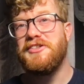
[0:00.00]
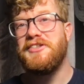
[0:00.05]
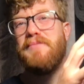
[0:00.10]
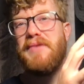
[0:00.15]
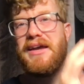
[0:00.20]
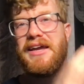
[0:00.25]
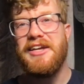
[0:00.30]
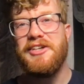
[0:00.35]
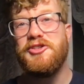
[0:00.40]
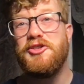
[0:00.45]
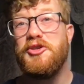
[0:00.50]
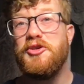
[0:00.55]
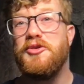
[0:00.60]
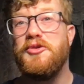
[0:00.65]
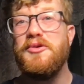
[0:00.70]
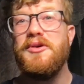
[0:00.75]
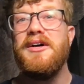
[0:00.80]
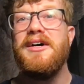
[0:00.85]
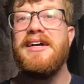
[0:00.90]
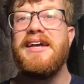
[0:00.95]
making
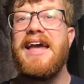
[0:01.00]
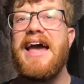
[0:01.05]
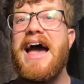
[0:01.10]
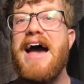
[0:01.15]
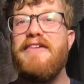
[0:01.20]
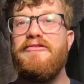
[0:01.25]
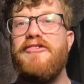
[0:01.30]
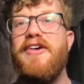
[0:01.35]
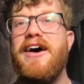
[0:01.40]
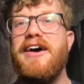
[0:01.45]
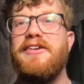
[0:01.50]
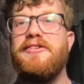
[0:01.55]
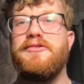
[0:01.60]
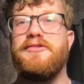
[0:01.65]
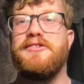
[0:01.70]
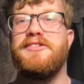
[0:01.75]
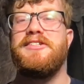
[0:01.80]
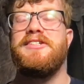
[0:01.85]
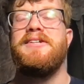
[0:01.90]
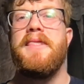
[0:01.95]
two calf
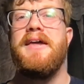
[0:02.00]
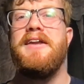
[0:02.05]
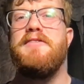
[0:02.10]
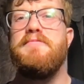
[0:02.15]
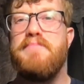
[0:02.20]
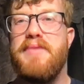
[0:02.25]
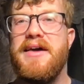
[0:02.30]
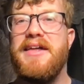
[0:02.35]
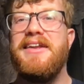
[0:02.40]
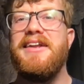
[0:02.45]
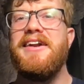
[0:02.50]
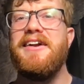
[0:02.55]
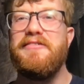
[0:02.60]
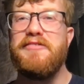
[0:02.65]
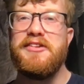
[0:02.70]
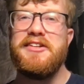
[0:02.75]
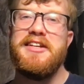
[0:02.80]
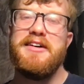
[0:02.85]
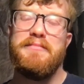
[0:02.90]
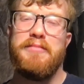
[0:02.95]
idols independent of
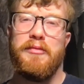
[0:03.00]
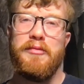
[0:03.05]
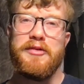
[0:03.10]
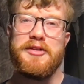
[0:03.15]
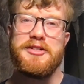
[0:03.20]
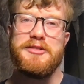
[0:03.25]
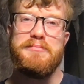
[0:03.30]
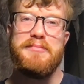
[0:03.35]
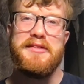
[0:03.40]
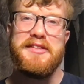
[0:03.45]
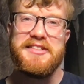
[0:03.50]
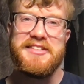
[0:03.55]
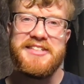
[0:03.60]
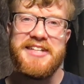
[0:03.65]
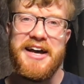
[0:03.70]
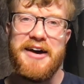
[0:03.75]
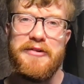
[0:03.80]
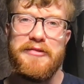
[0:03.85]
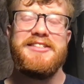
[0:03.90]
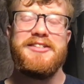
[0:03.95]
the temple worship in the
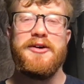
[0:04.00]
south.